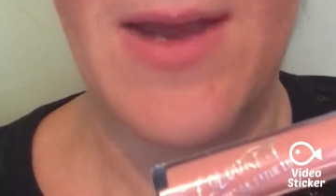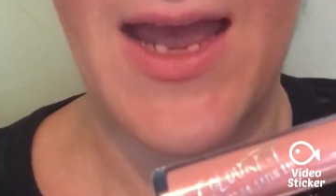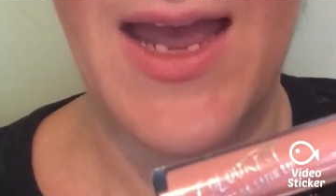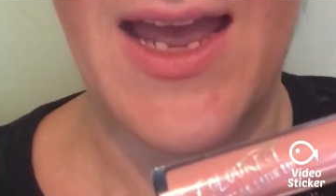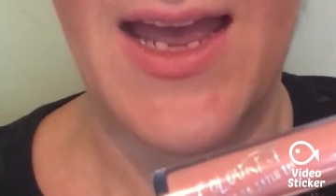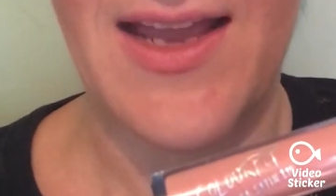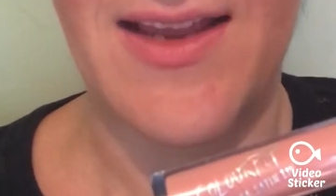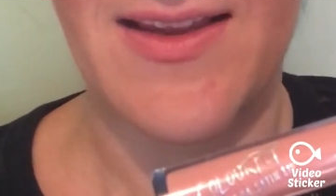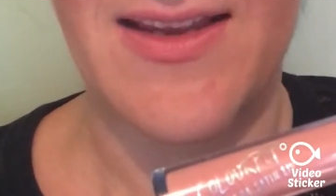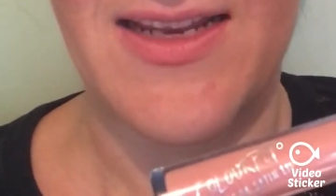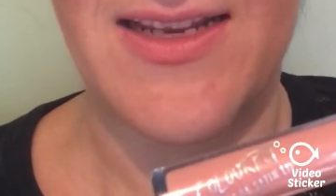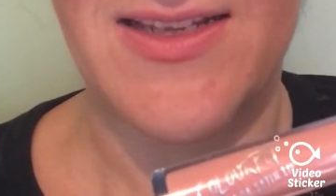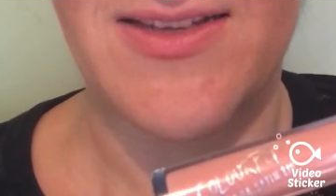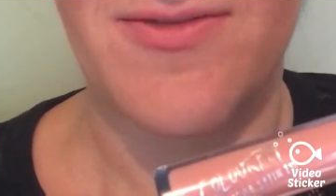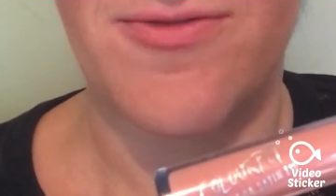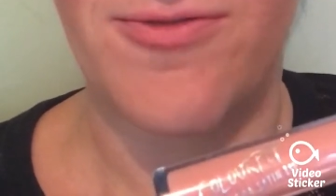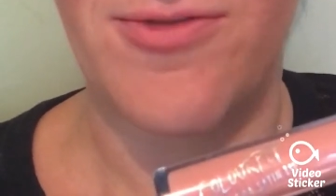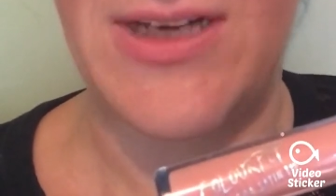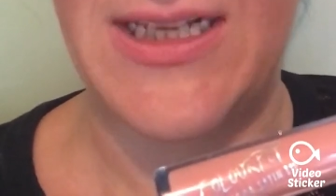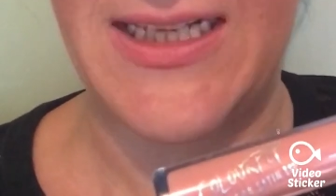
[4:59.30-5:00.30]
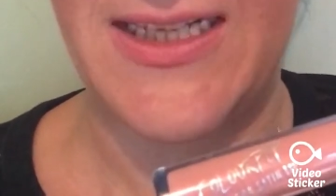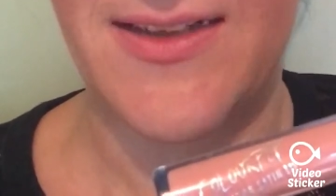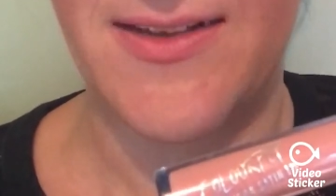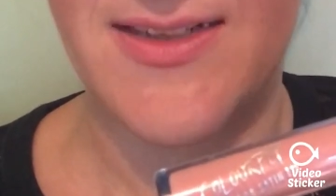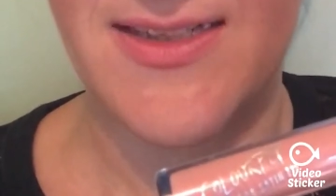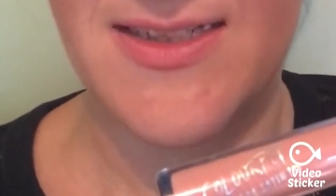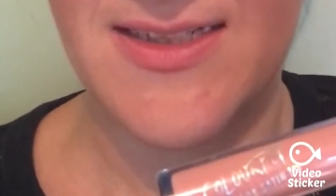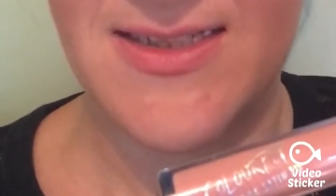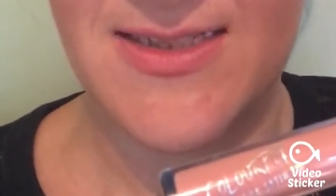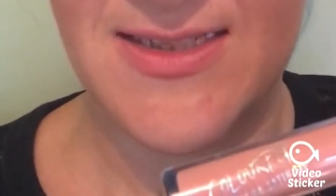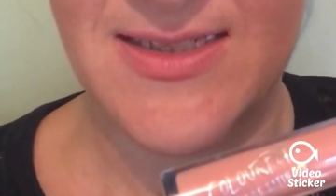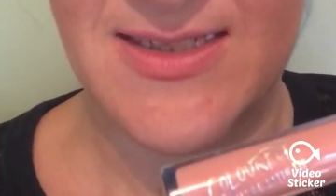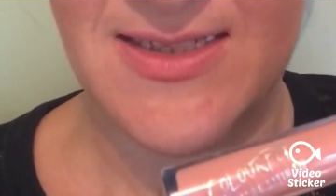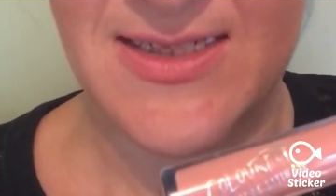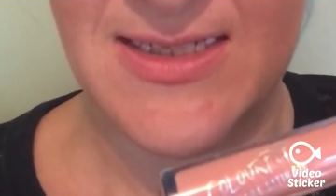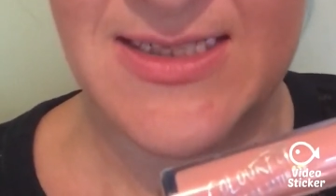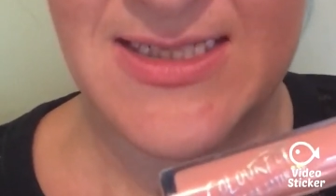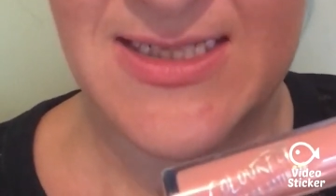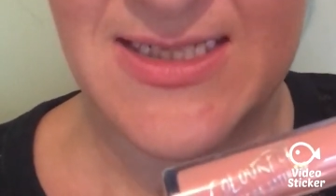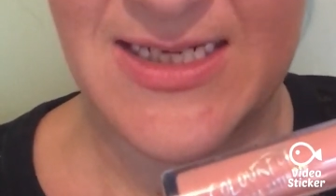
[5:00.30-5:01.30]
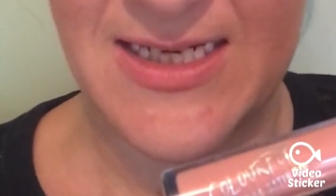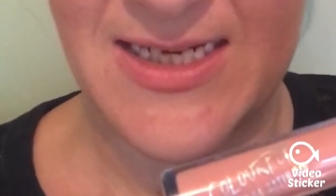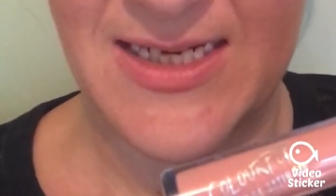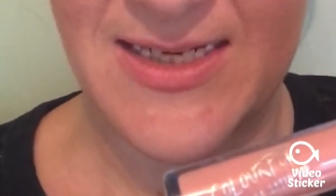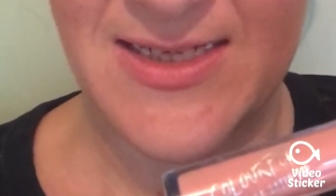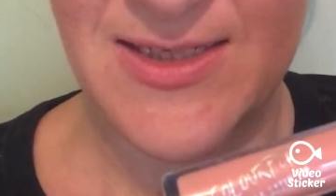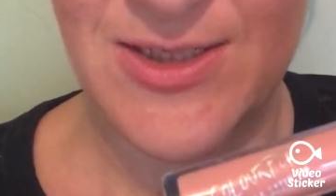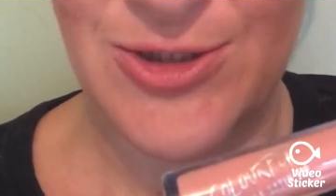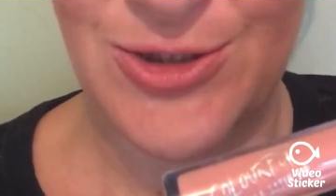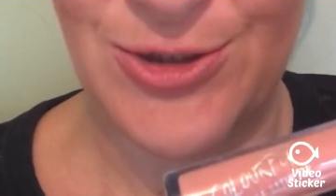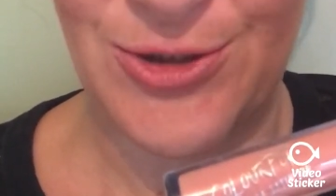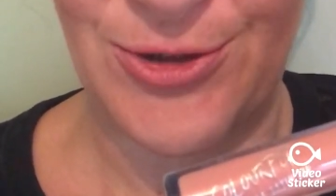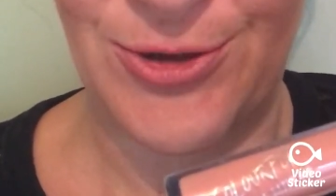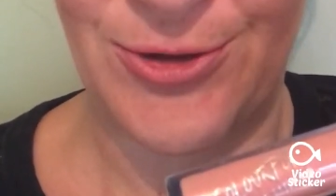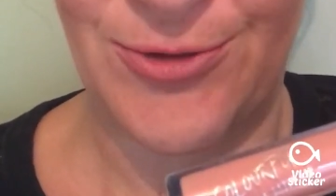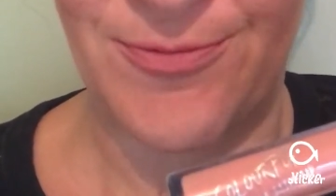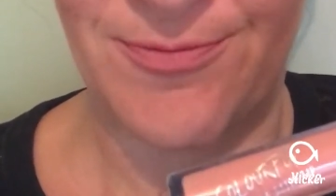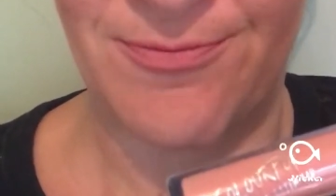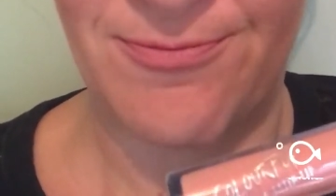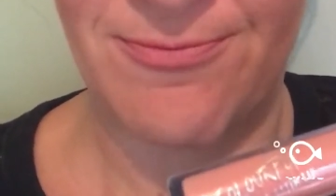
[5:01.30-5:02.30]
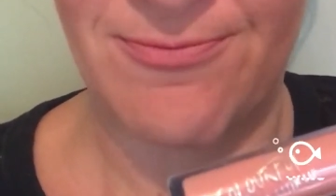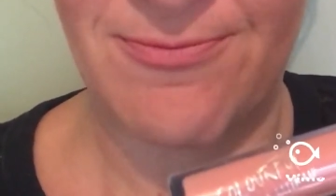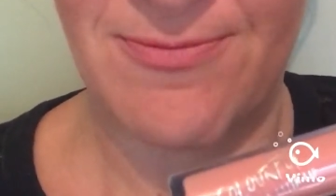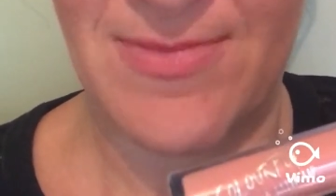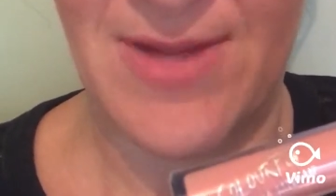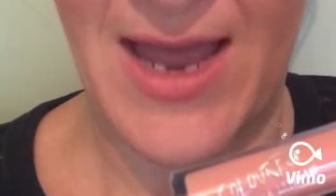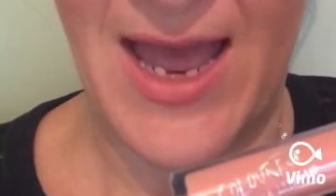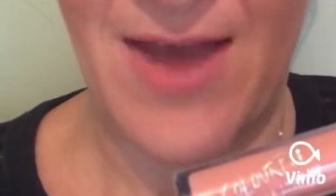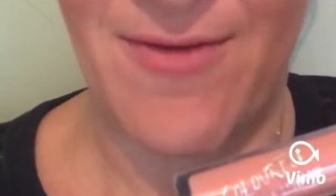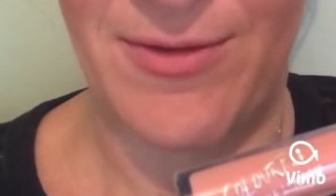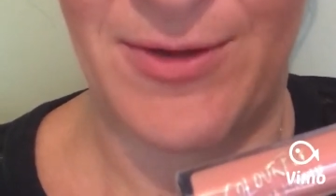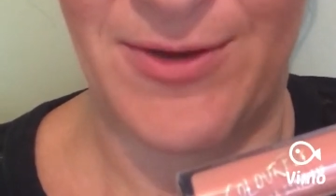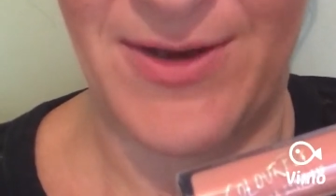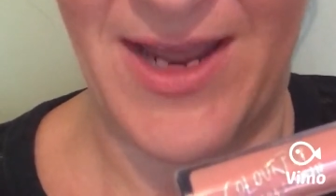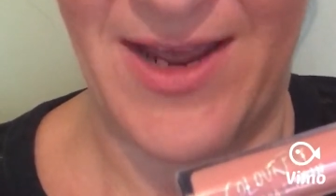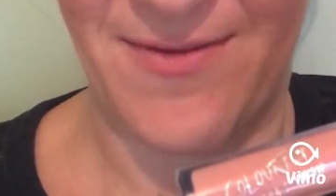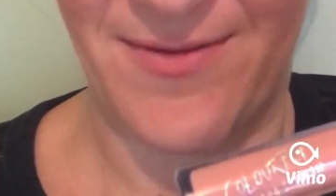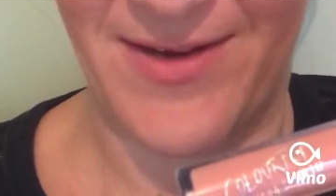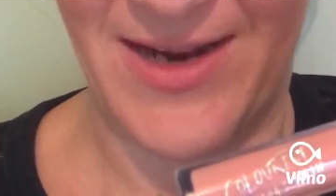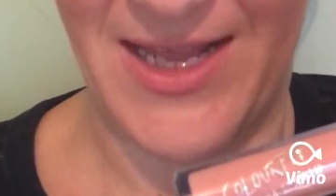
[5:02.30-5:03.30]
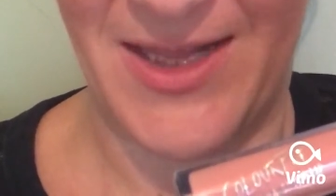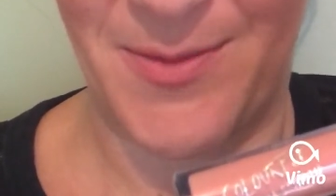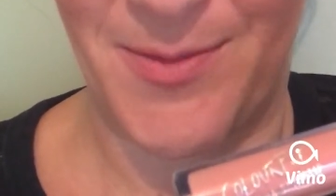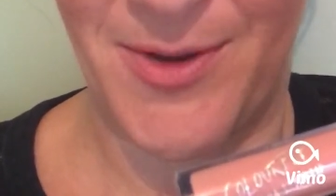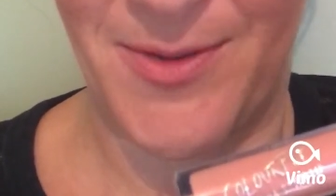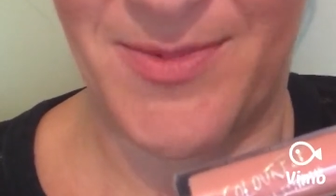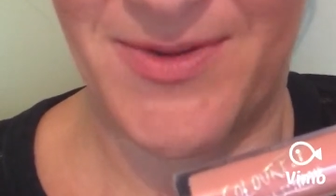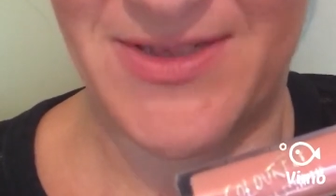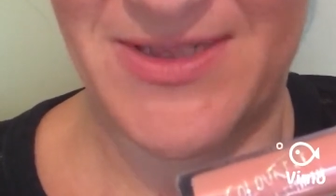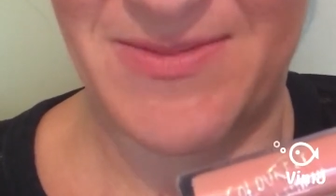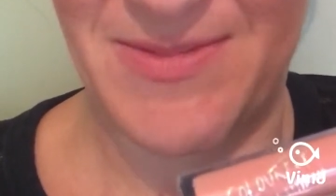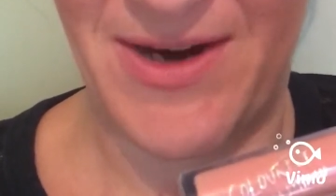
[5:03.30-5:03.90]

and it's really nice consistency so have a look out for Colourpop because